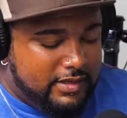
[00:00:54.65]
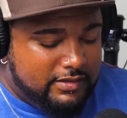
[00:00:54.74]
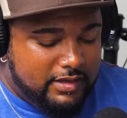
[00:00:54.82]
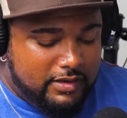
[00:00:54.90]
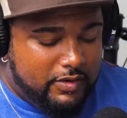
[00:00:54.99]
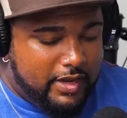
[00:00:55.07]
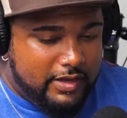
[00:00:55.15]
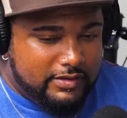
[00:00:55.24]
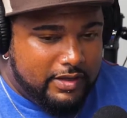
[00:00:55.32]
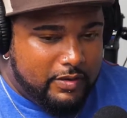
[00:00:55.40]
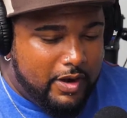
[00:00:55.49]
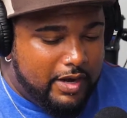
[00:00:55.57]
Nick's like, okay. It's
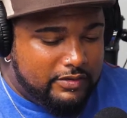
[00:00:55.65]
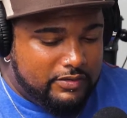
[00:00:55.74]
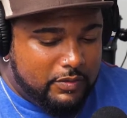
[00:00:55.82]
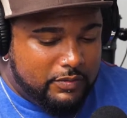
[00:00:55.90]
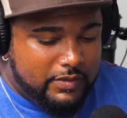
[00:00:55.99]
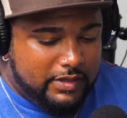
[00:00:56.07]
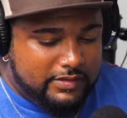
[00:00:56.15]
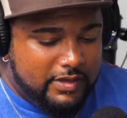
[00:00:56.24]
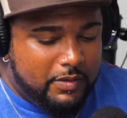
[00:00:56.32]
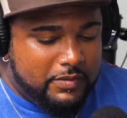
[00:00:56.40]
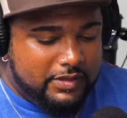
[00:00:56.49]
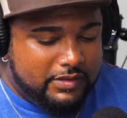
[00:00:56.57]
like, all right. So they
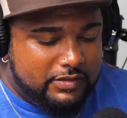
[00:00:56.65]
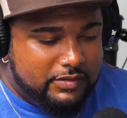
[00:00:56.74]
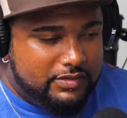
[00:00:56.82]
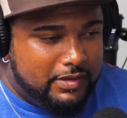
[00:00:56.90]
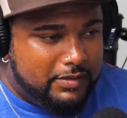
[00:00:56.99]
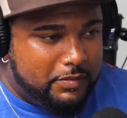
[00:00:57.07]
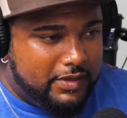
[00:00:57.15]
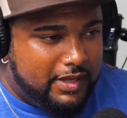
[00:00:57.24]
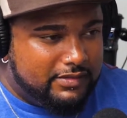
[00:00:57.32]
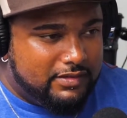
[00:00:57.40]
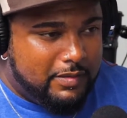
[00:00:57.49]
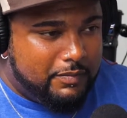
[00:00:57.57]
tell Nick to do something with,
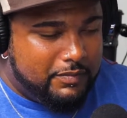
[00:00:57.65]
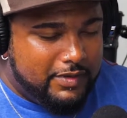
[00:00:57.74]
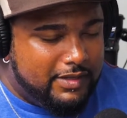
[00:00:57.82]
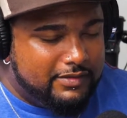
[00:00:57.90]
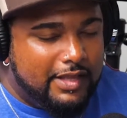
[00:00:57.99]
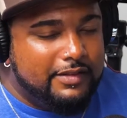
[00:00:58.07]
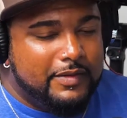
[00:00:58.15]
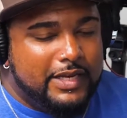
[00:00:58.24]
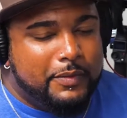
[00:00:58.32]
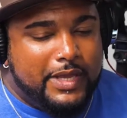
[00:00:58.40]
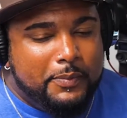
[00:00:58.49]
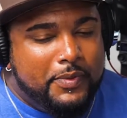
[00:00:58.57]
like, some, it's it,
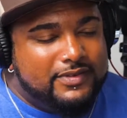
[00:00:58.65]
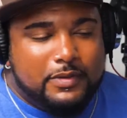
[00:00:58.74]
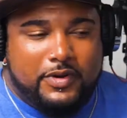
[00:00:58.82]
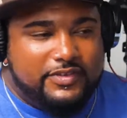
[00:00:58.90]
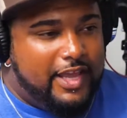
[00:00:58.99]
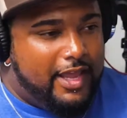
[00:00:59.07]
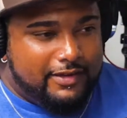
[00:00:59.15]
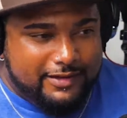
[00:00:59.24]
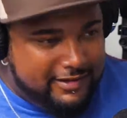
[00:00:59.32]
anyway, he puts something in his hand.